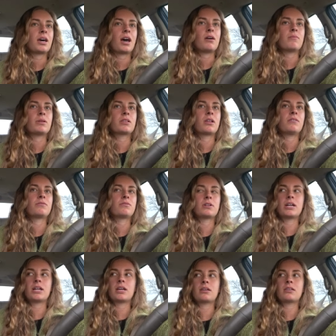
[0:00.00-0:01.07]
I've been love
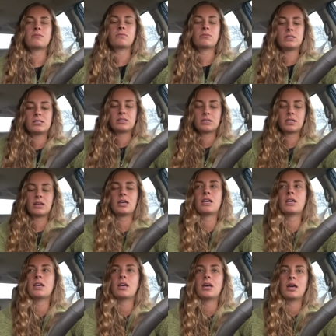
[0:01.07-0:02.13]
reading recently
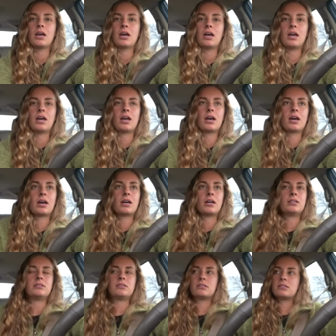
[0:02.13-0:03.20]

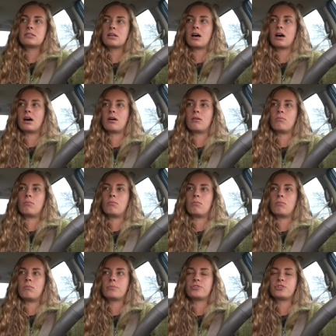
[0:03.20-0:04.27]
and
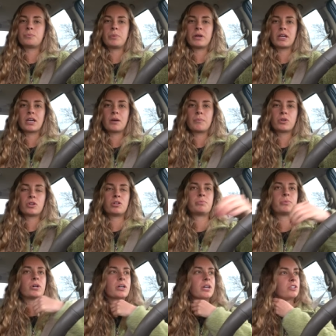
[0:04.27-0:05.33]
um, just picking up a good
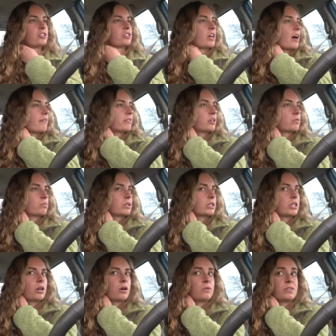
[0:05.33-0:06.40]
book and just having a
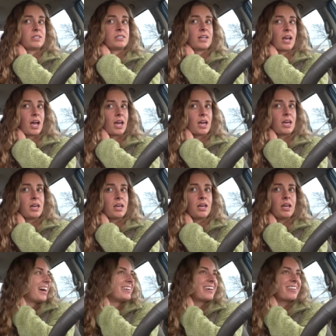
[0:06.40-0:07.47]
really cozy day.
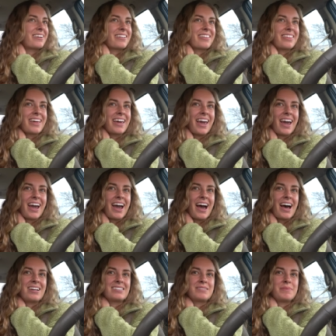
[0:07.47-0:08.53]
Another thing
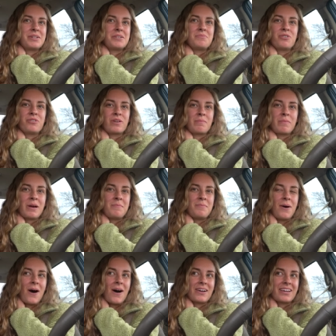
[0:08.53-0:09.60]
has been moving my
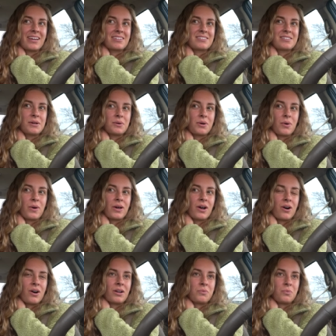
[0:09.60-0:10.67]
body, so going
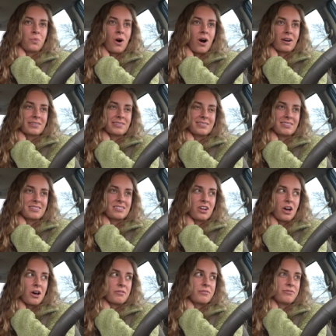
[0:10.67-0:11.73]
on walks and
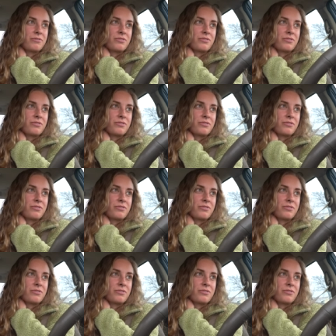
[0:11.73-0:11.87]
stuff.